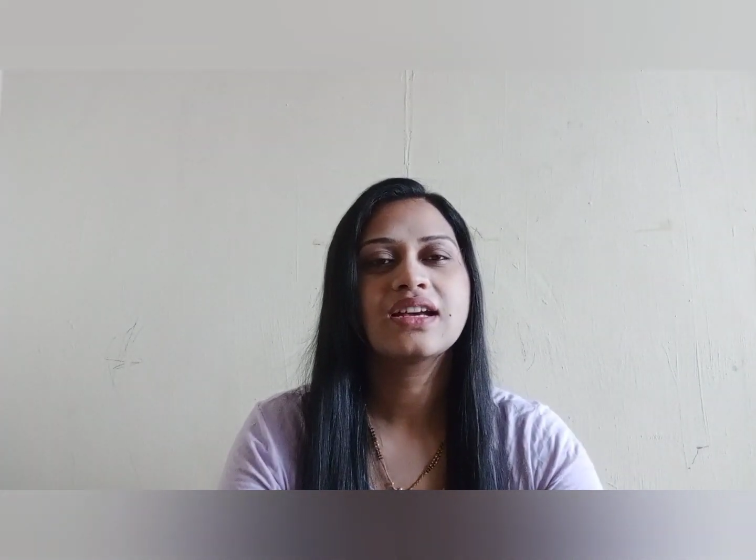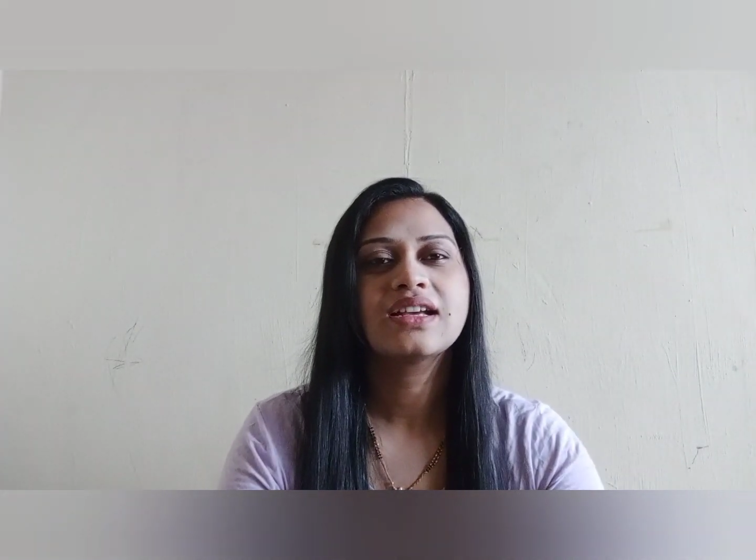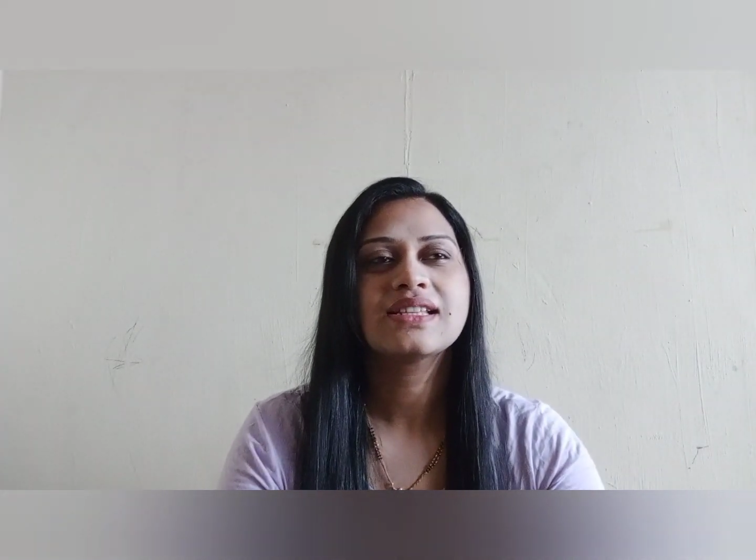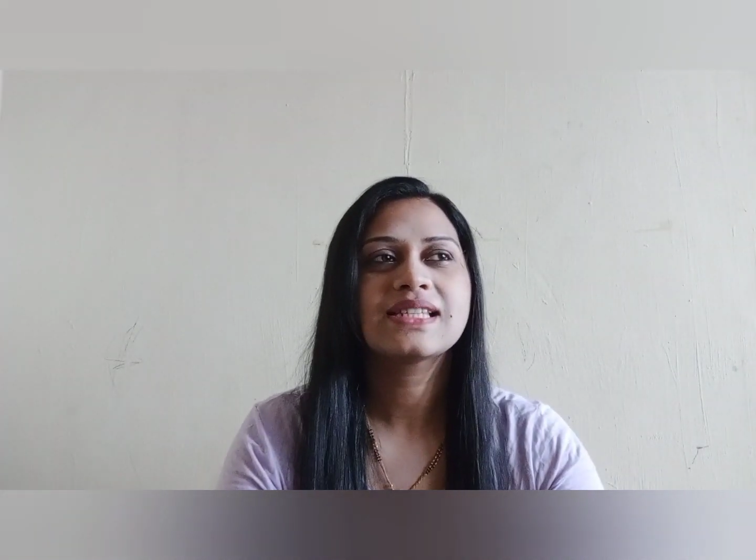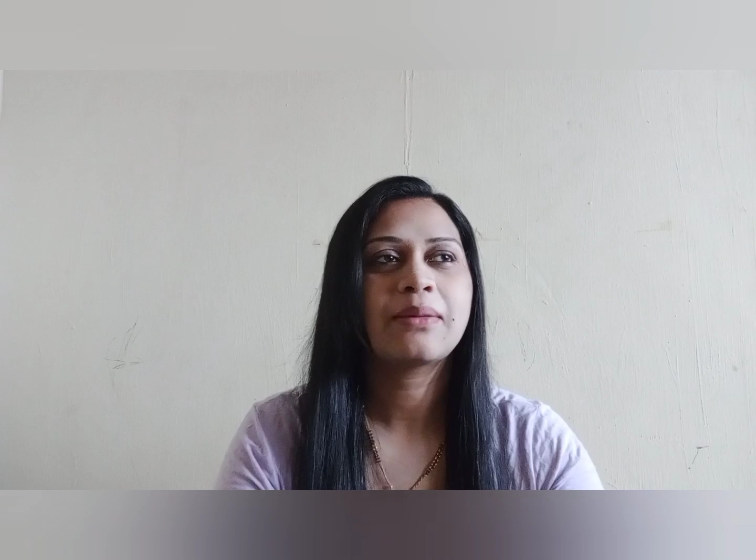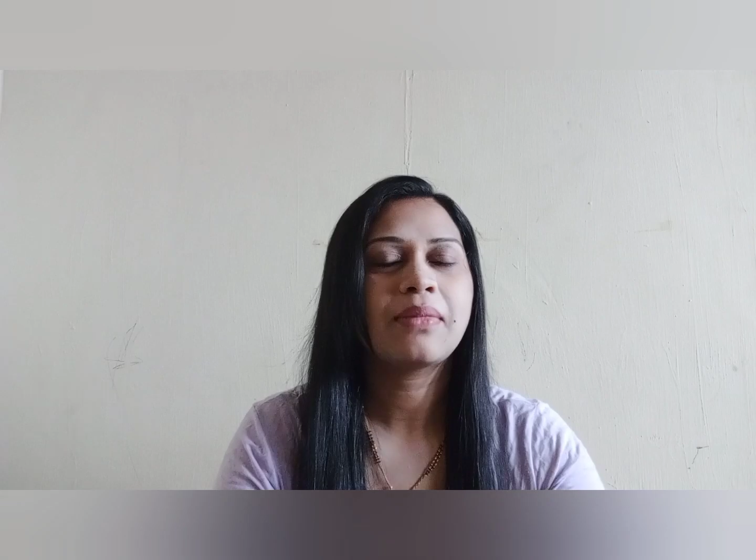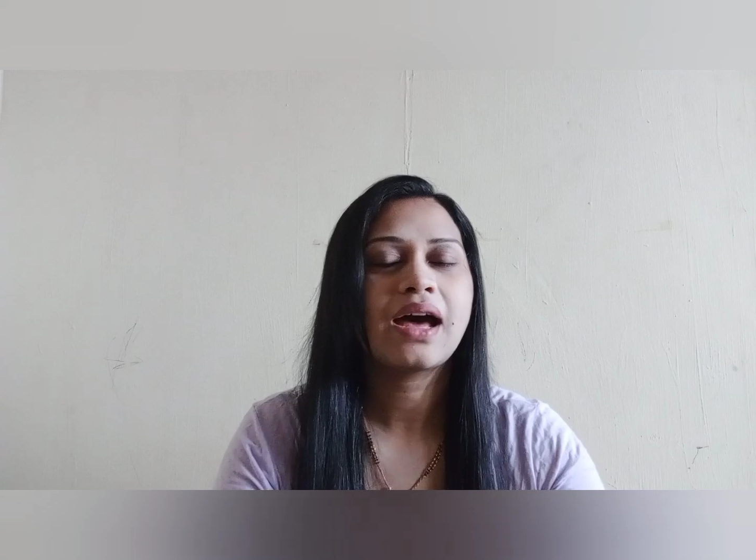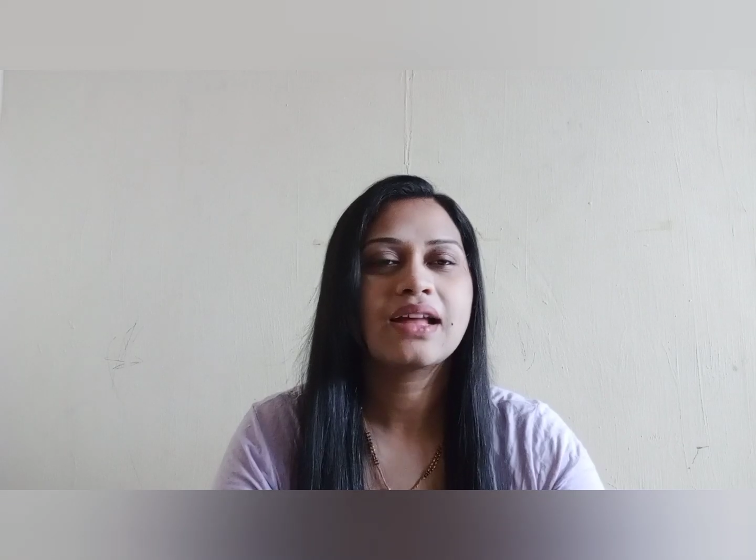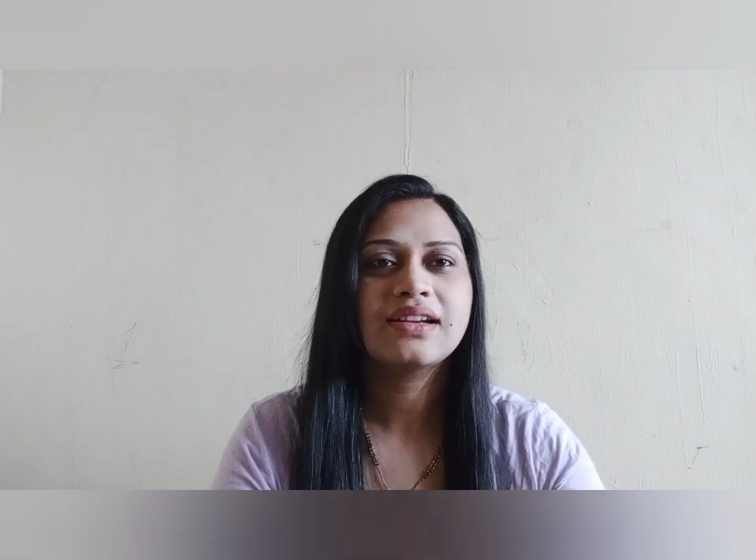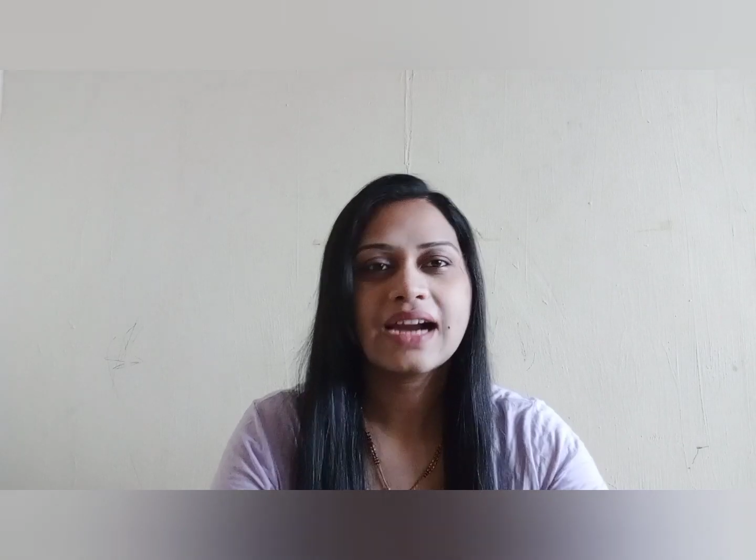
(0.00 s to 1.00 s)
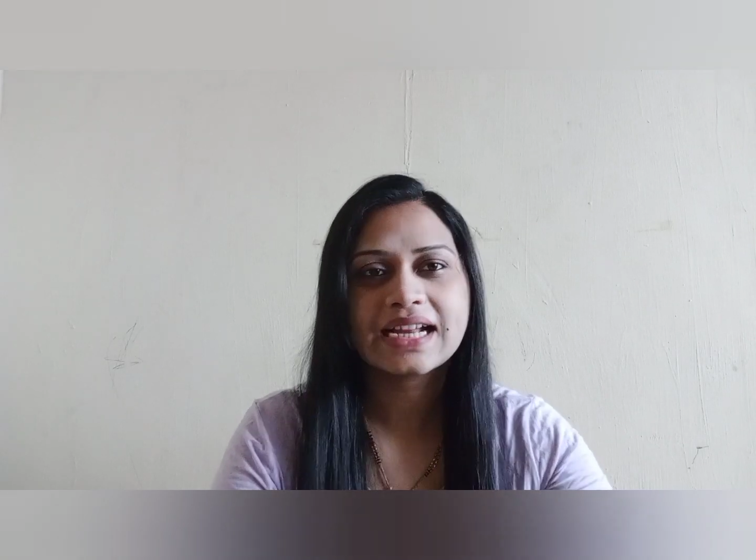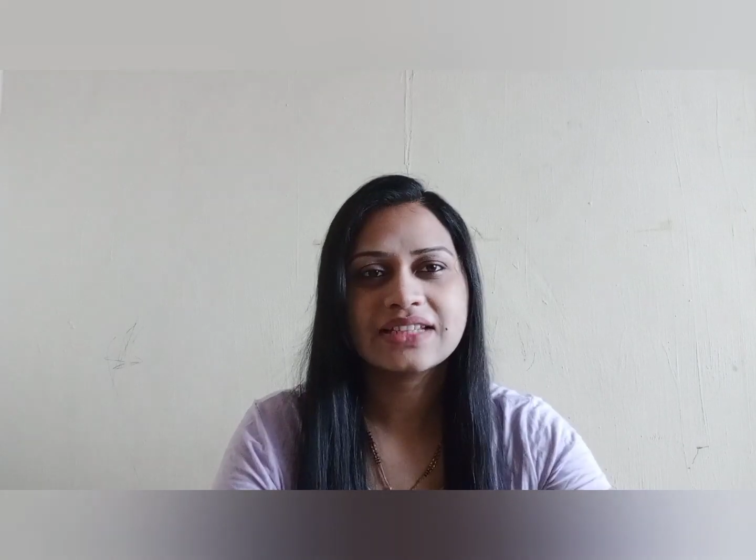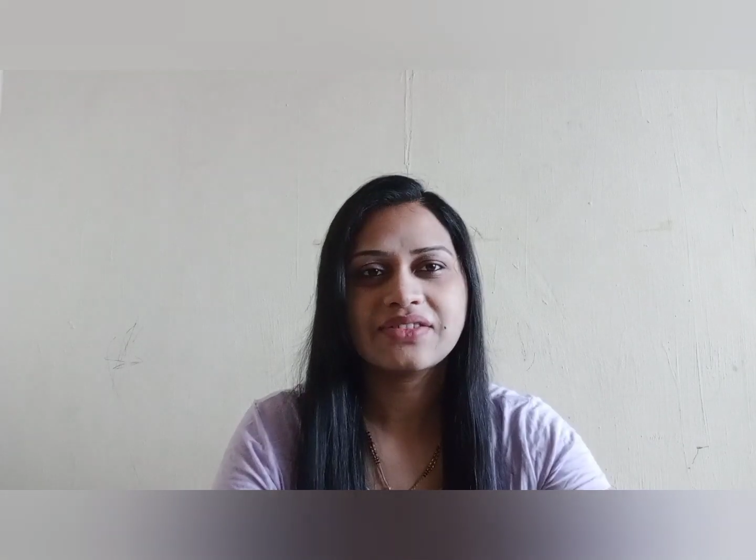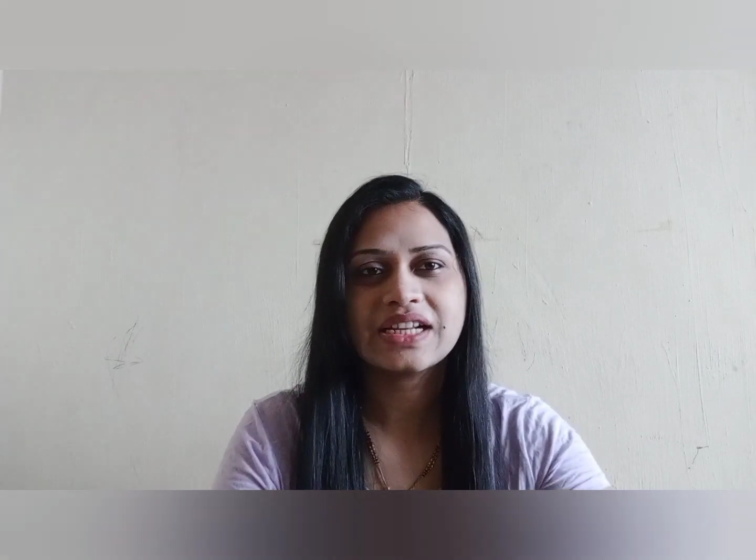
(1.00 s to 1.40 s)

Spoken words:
some other activity.